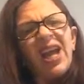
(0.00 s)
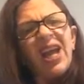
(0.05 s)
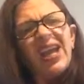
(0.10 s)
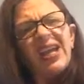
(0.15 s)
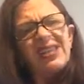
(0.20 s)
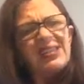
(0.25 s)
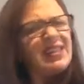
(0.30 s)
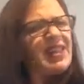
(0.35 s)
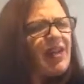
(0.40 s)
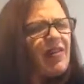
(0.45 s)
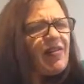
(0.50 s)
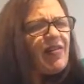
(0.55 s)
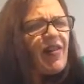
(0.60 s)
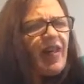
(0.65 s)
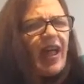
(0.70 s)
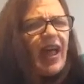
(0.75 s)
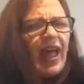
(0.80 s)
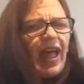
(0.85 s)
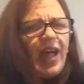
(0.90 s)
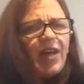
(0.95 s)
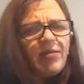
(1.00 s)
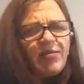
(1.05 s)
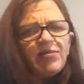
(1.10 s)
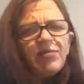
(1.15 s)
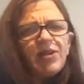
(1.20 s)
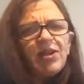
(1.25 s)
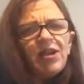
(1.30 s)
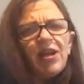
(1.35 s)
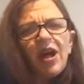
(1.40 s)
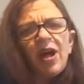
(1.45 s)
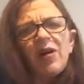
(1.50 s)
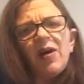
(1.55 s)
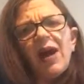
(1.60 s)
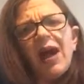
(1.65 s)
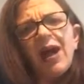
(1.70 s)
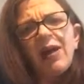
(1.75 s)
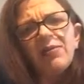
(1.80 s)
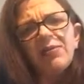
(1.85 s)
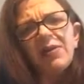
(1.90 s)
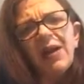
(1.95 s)
Is that fair? You know,
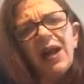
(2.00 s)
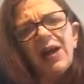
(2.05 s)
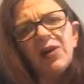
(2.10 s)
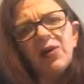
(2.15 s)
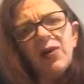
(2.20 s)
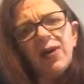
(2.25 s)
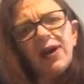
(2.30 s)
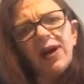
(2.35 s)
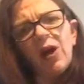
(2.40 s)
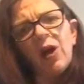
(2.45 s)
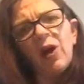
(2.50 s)
how do I go